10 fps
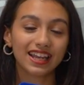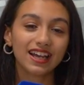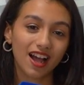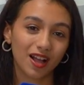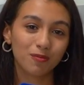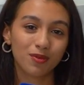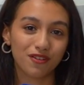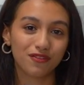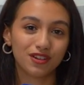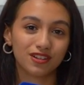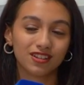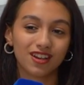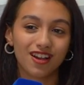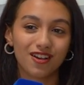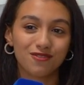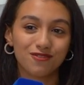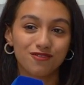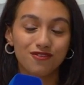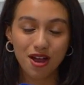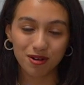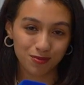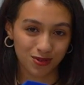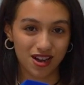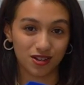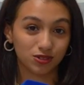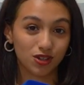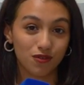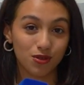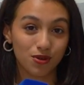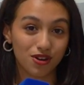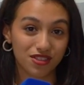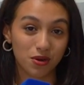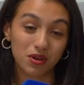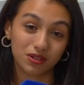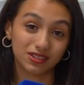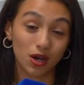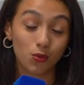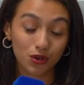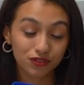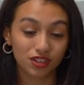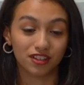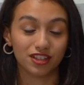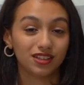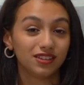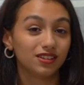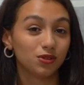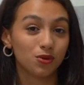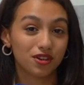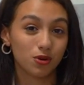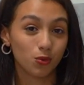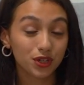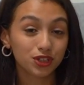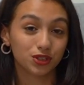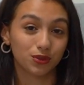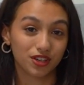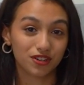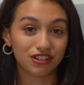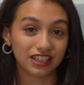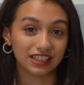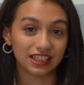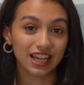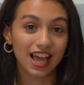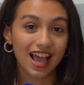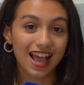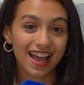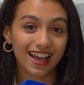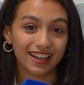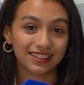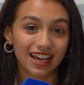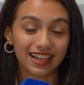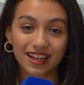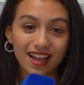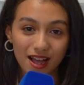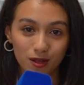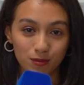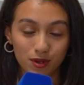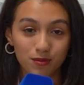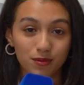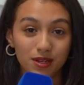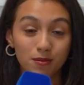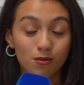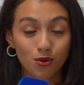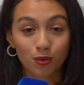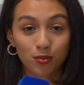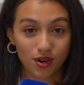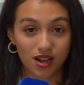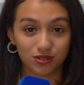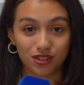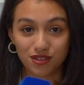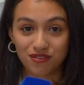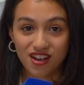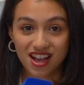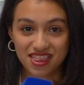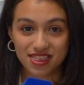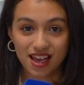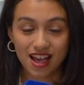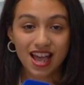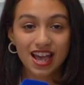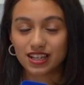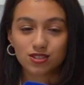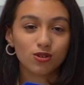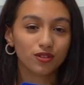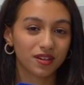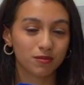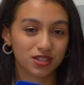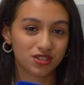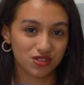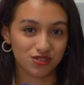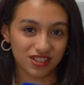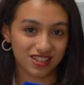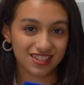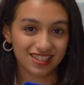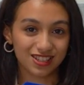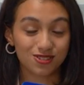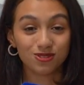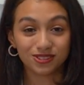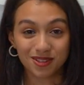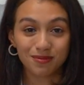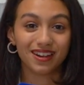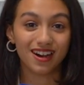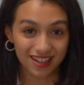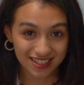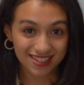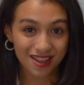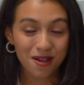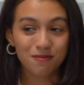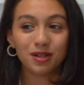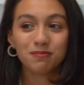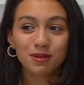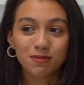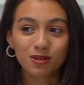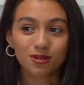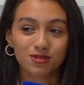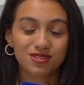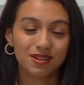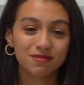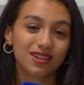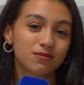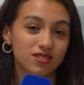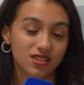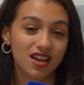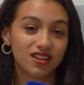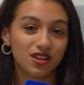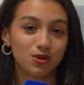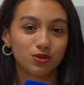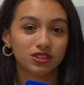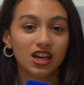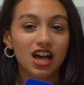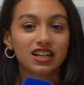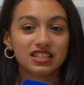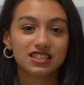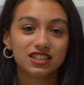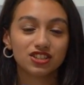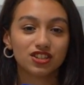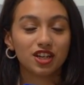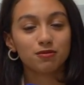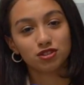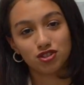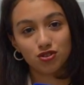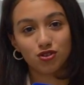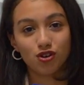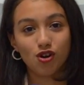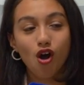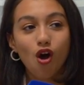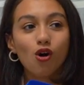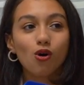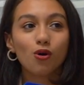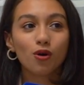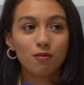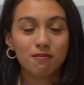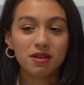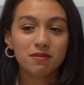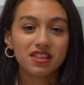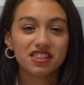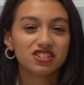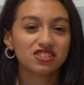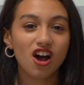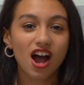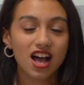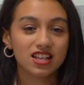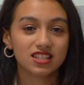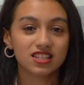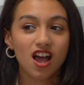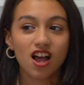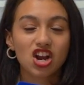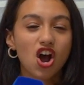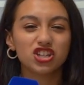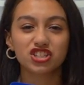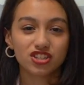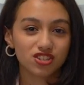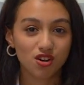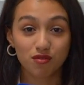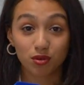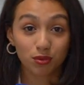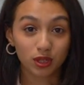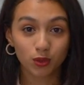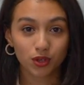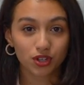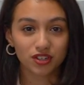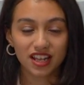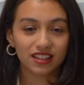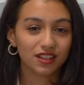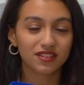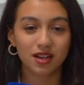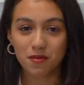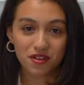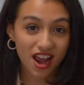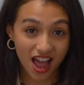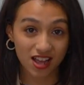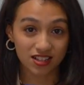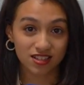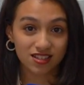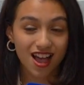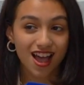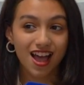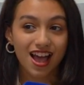I can't help but feel very proud of the work that, we, that we've done and the work that we're doing currently. And I can't help but be more proud of the fact that it's all done by students, it's all done by us, by people who sometimes society would consider immature, or maybe they're not as conscious of the real world and living up their heads.